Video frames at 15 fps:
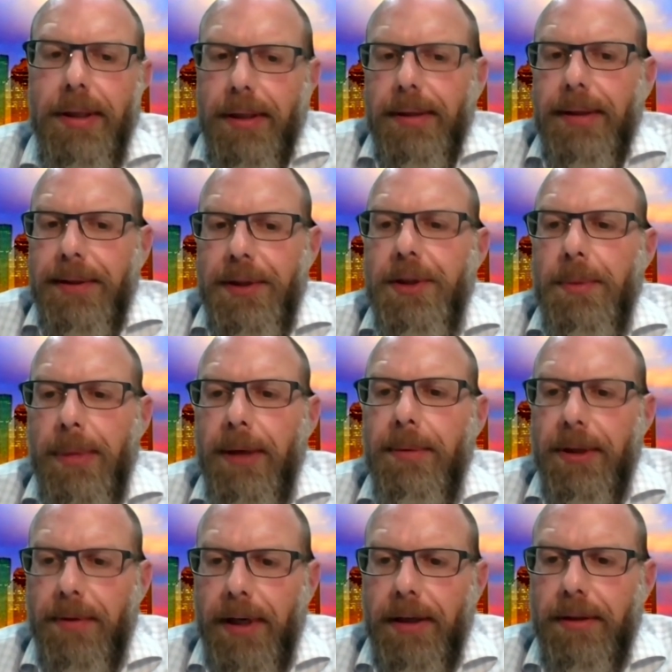This is a
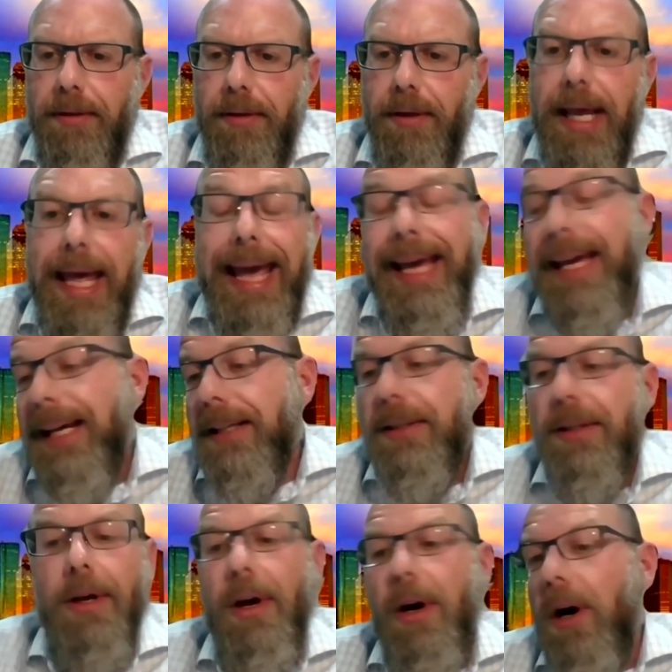public record. And
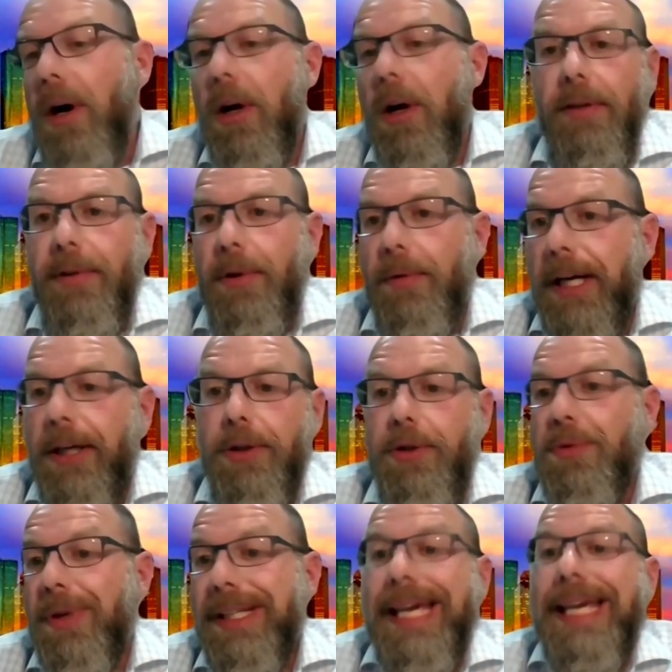all of the records
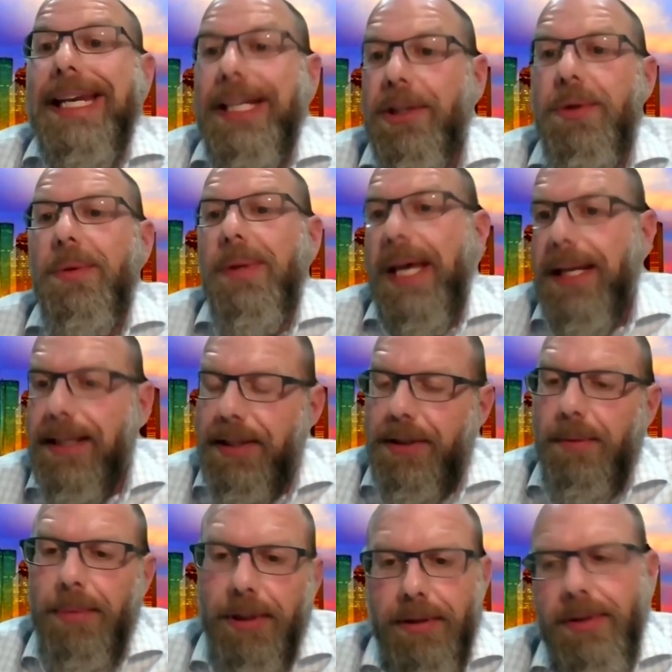relating to that
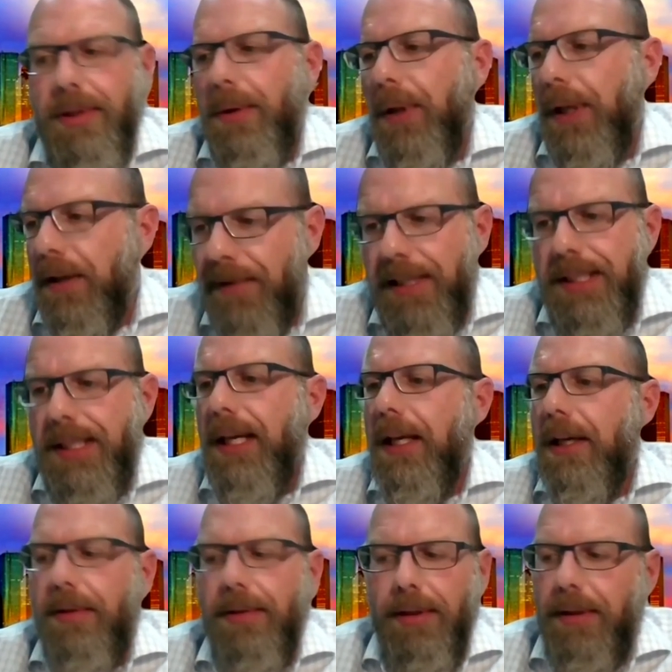discipline. So the
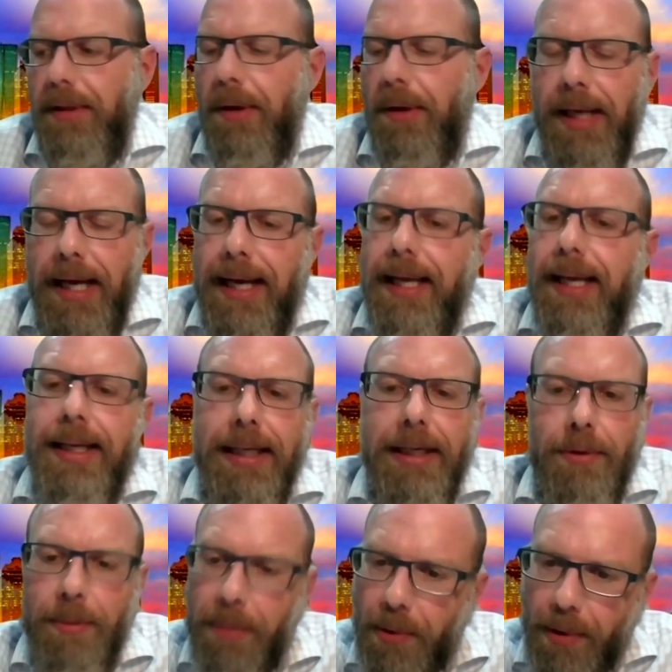investigator, the IAD
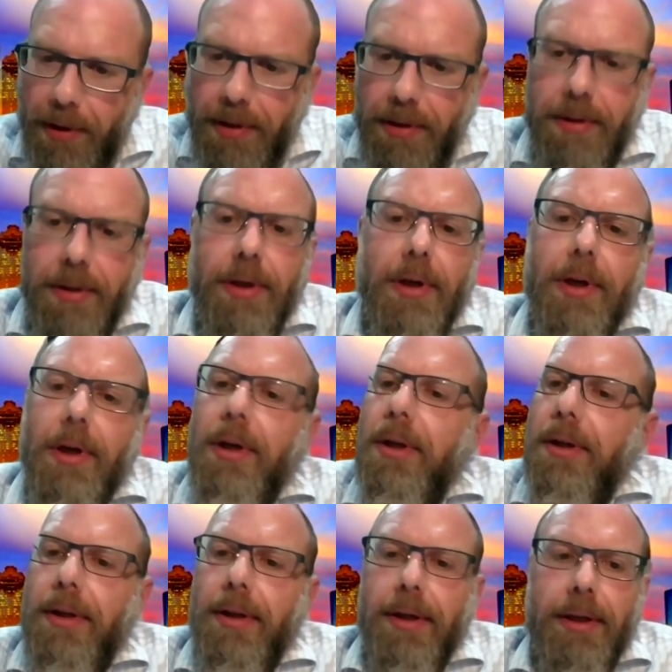report,
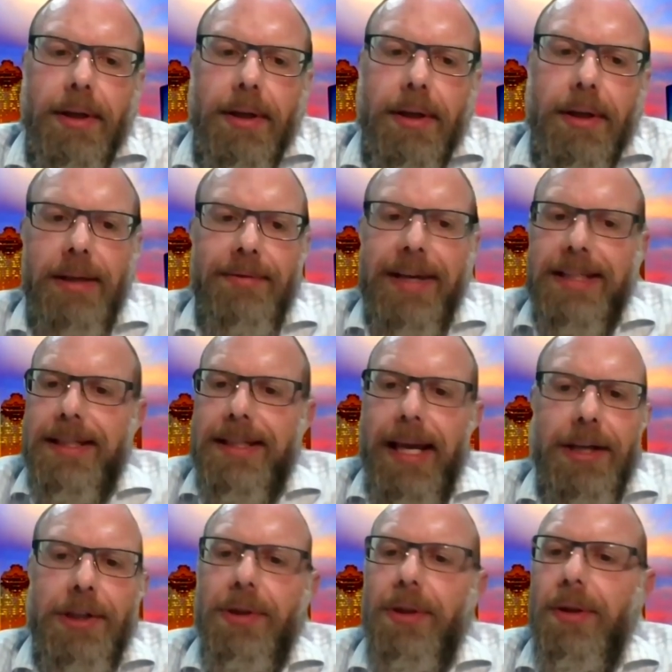the
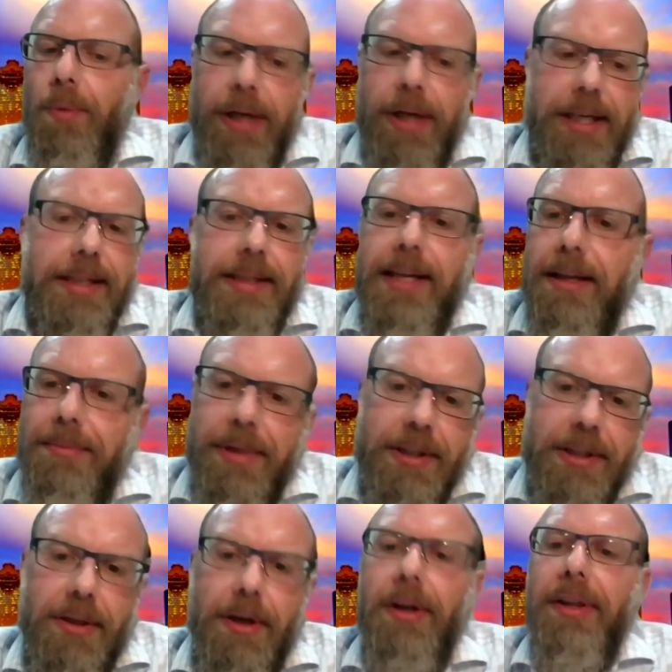investigation, witness
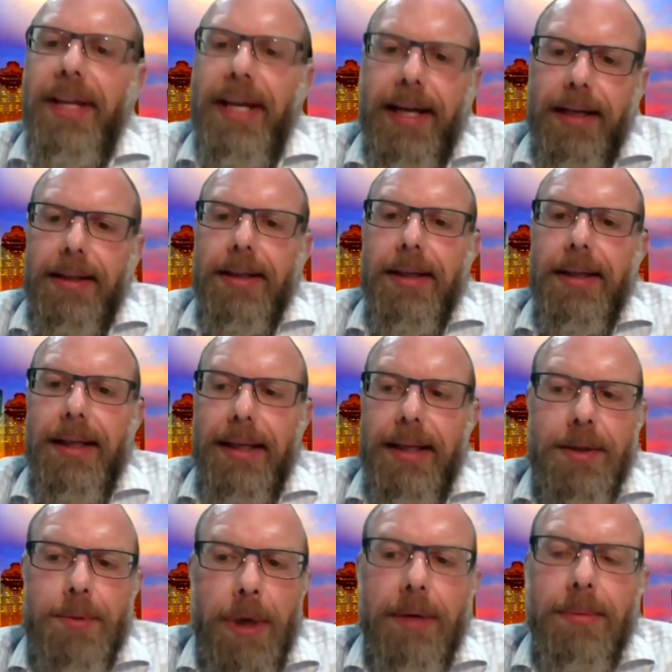statements, all that is
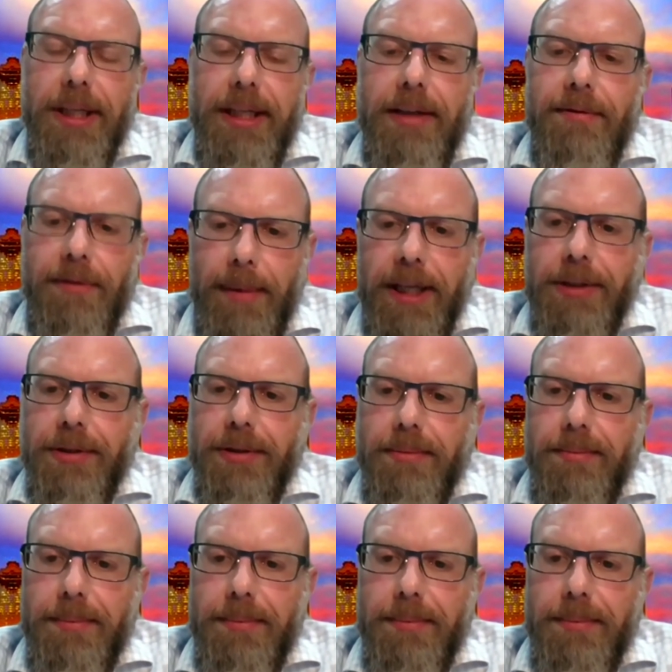public information.